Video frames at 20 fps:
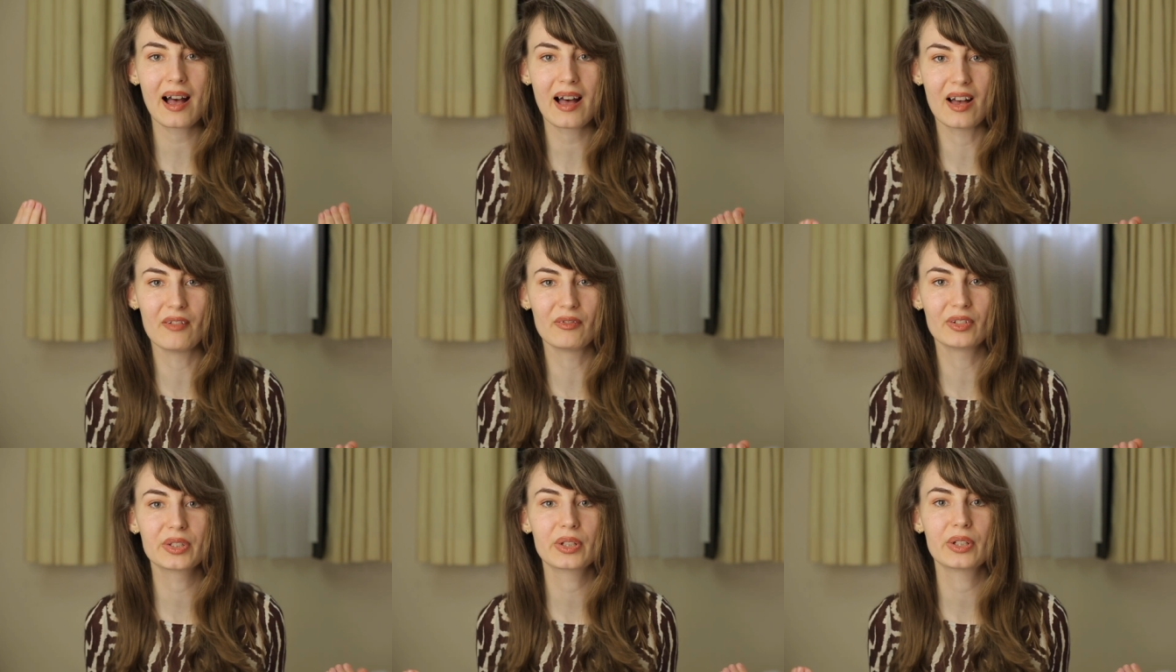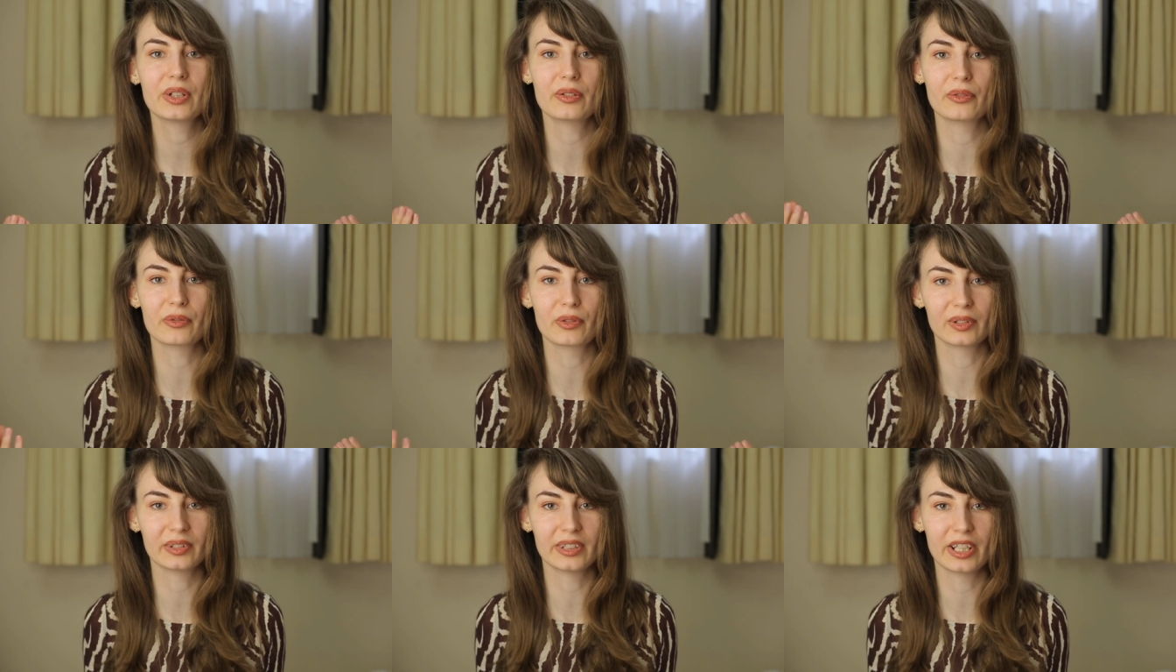having
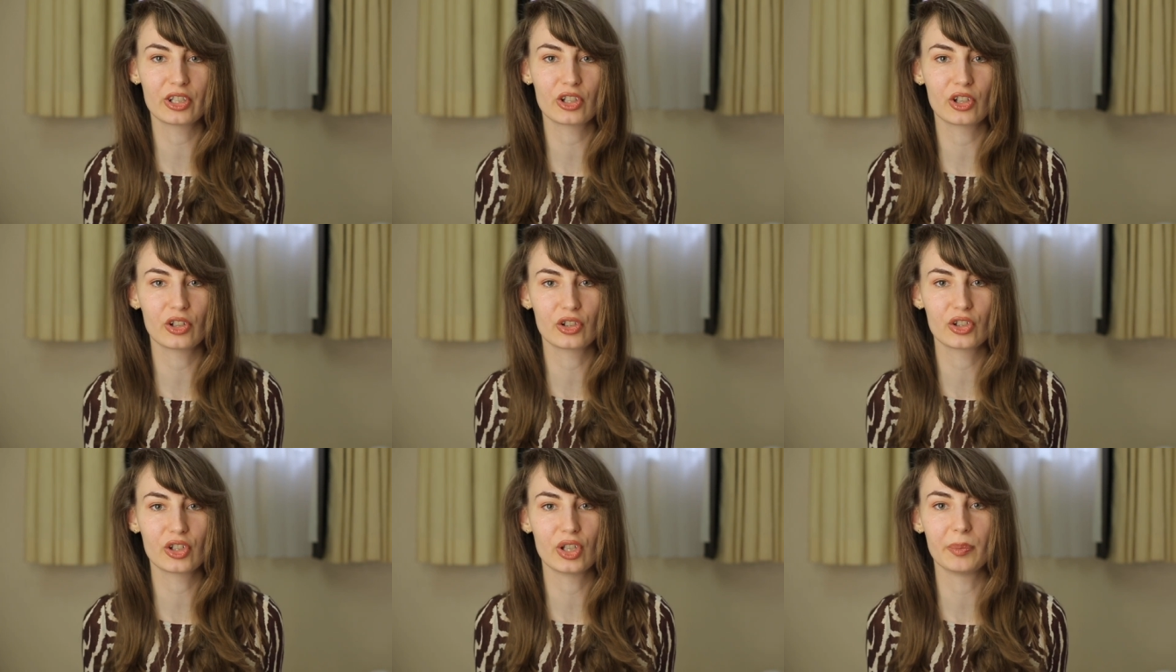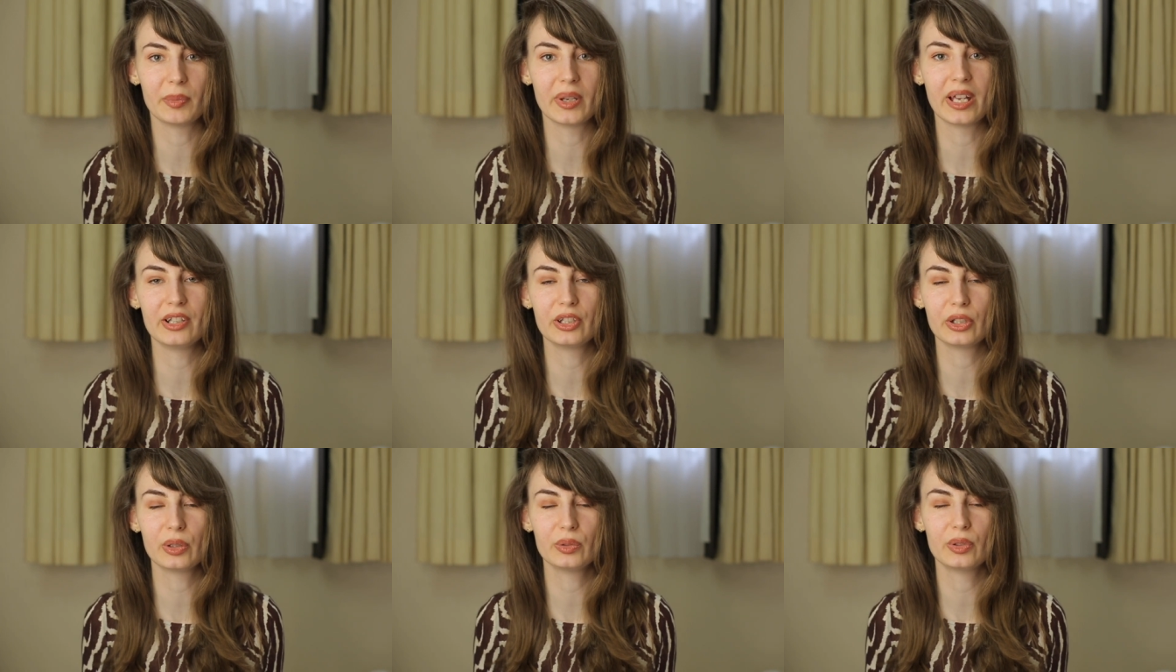relationship
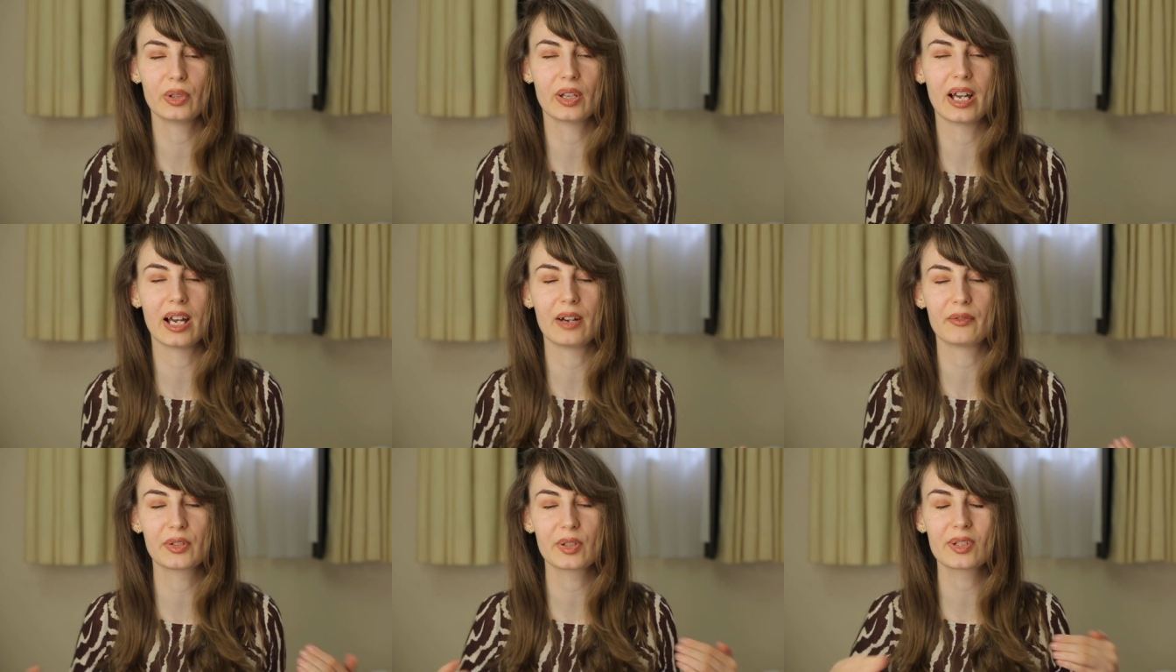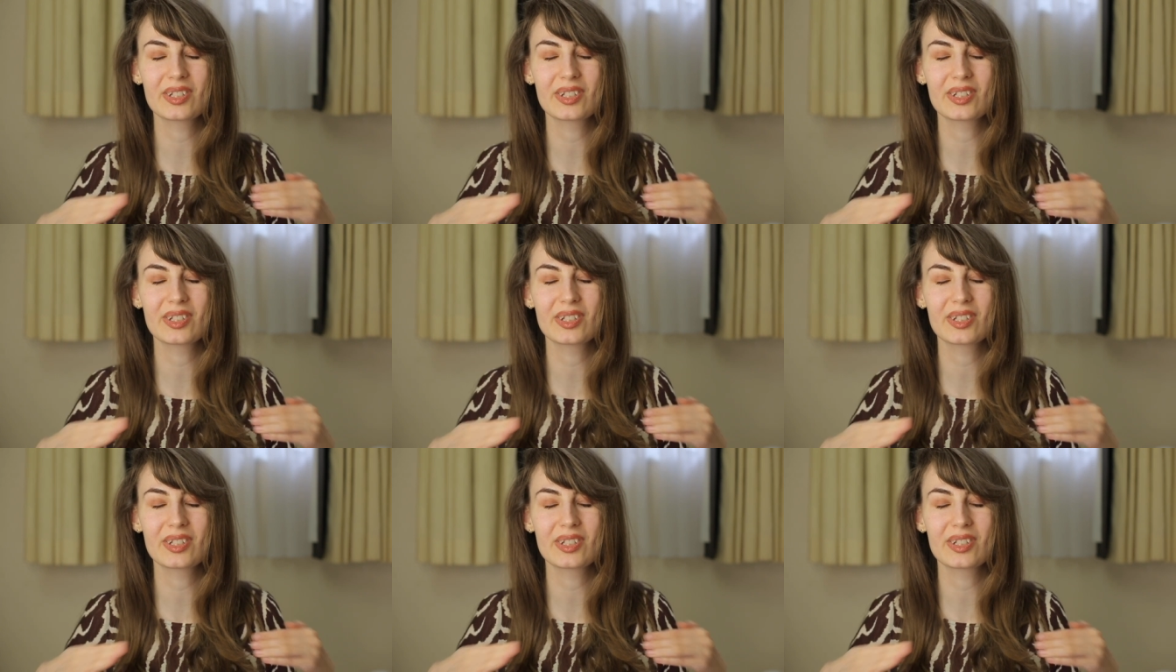and you don't have